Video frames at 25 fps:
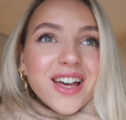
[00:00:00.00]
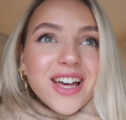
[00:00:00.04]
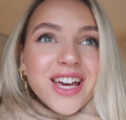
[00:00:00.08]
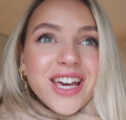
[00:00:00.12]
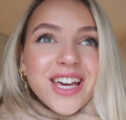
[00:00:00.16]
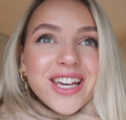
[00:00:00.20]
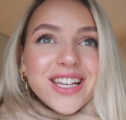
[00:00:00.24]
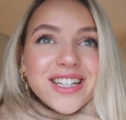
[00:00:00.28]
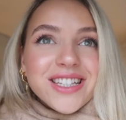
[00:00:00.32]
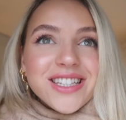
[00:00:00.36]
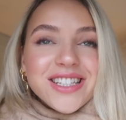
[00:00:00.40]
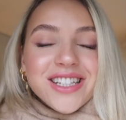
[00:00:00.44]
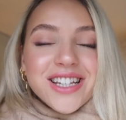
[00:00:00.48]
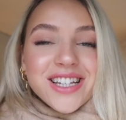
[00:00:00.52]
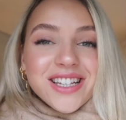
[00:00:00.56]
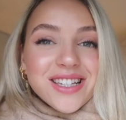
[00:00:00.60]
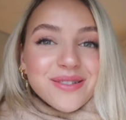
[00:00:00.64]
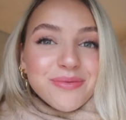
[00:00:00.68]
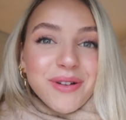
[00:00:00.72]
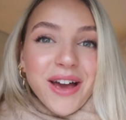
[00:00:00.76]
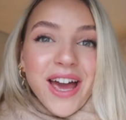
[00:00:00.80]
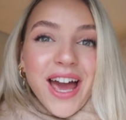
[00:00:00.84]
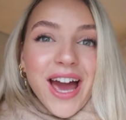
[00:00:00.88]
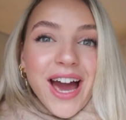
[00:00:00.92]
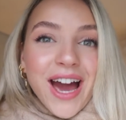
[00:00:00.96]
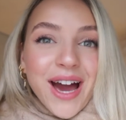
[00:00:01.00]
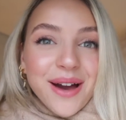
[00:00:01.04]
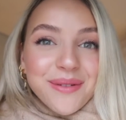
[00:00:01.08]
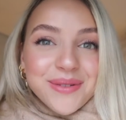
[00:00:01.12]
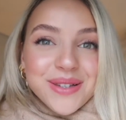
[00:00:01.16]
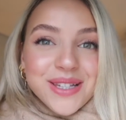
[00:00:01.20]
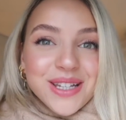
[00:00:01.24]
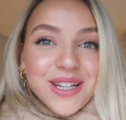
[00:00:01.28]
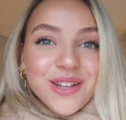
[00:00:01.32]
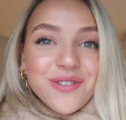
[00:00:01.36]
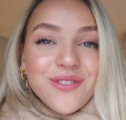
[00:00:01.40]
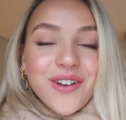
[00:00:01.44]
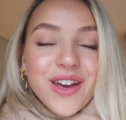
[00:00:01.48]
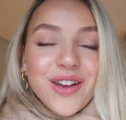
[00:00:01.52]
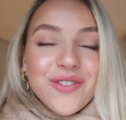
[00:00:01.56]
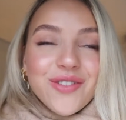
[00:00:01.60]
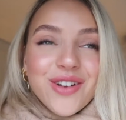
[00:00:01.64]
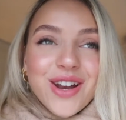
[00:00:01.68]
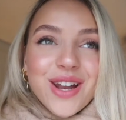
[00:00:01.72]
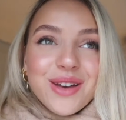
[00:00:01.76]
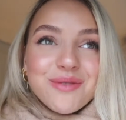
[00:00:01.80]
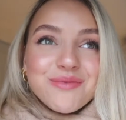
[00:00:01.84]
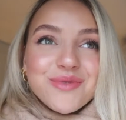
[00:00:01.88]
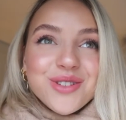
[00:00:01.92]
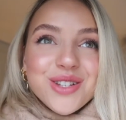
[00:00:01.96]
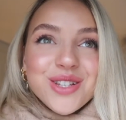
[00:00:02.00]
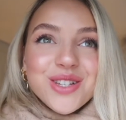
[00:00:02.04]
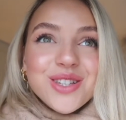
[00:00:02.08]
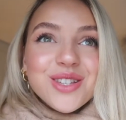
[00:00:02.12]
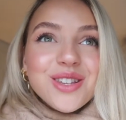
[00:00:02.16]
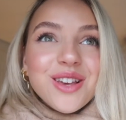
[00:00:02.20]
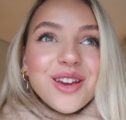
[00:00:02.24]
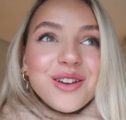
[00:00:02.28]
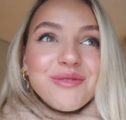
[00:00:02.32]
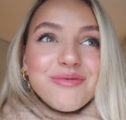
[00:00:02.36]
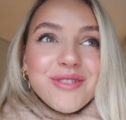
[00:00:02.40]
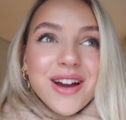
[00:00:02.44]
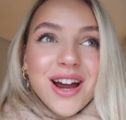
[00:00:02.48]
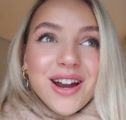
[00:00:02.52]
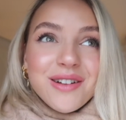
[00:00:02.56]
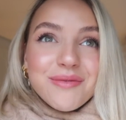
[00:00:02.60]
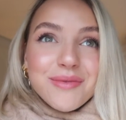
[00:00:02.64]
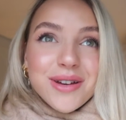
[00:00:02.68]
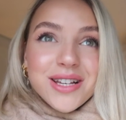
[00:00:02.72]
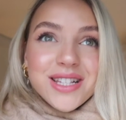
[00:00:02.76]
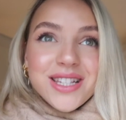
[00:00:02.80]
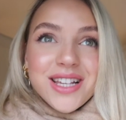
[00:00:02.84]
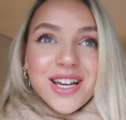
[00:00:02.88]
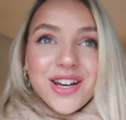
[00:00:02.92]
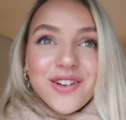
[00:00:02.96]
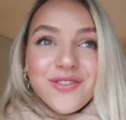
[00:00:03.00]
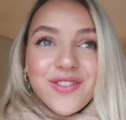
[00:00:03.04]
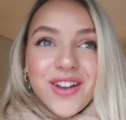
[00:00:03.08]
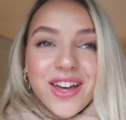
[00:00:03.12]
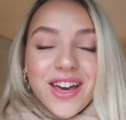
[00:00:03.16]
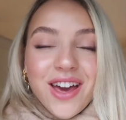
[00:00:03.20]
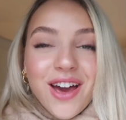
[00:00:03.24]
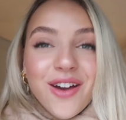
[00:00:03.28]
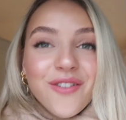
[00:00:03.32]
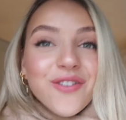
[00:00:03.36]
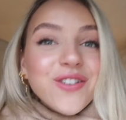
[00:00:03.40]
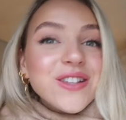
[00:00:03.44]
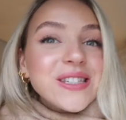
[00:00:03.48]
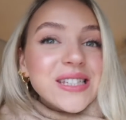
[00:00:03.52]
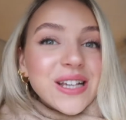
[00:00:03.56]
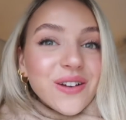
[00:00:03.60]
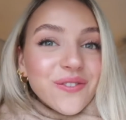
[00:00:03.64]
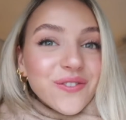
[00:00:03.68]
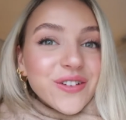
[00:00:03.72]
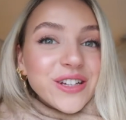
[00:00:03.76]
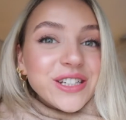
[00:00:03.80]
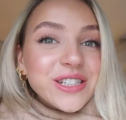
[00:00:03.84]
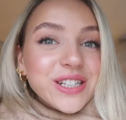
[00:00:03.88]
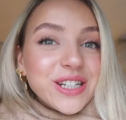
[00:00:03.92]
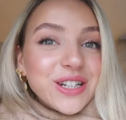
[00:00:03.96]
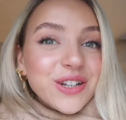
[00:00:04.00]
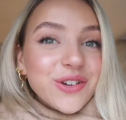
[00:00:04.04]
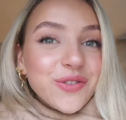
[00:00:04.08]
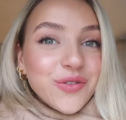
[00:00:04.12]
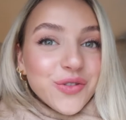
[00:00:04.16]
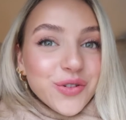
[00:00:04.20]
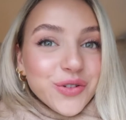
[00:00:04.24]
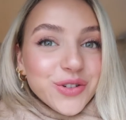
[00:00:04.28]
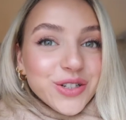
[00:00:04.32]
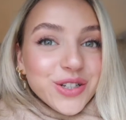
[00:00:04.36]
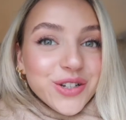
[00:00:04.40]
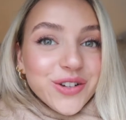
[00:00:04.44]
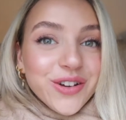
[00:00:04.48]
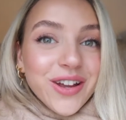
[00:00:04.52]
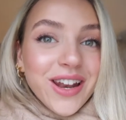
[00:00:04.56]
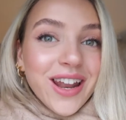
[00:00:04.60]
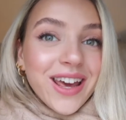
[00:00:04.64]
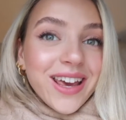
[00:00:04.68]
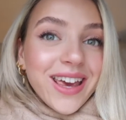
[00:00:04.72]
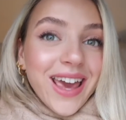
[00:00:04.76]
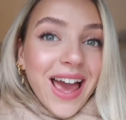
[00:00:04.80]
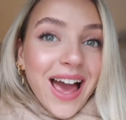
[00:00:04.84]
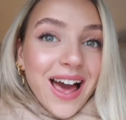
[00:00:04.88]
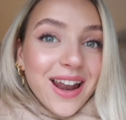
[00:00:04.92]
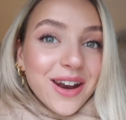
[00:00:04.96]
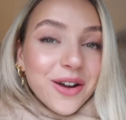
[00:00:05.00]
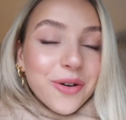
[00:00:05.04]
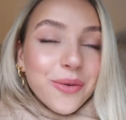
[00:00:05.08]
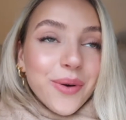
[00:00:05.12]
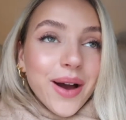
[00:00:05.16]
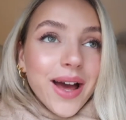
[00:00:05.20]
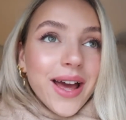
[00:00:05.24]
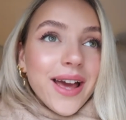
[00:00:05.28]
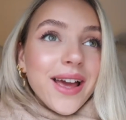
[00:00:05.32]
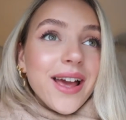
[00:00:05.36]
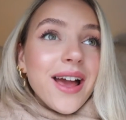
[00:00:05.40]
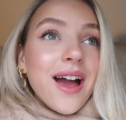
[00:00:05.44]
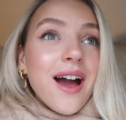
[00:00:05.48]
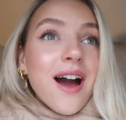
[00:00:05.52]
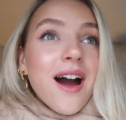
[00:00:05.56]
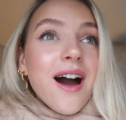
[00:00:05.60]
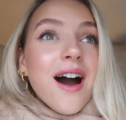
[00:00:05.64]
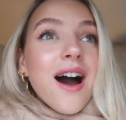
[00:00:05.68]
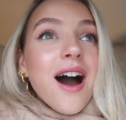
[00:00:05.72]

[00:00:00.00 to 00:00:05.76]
It's just my absolute favourite. I'm just so proud of myself. Like, I have something to look forward to and I cannot wait.